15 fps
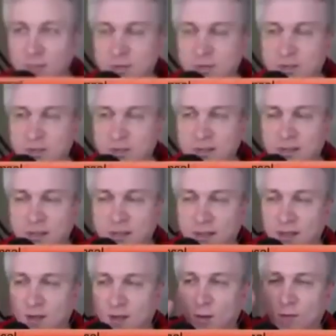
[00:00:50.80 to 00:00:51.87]
but I
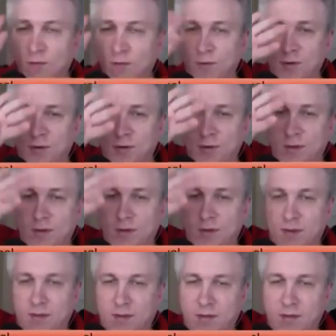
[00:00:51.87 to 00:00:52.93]
think over
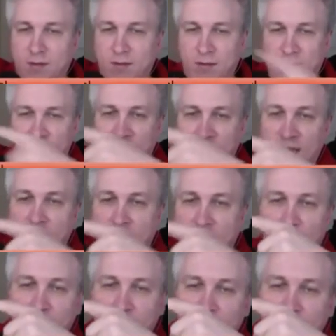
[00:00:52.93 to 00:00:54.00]
that
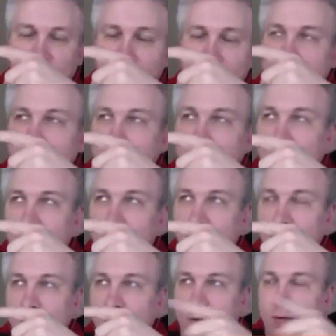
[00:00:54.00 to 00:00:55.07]
way,
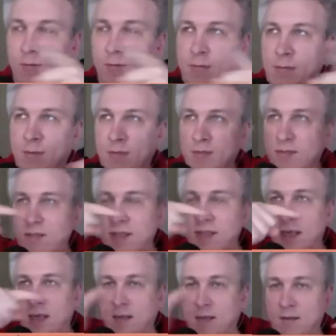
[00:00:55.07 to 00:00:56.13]
or maybe it's
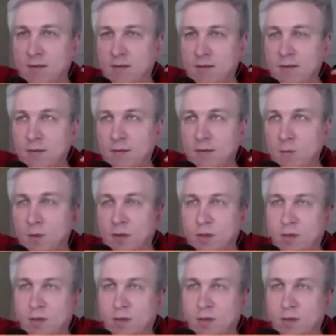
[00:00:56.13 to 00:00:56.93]
one of the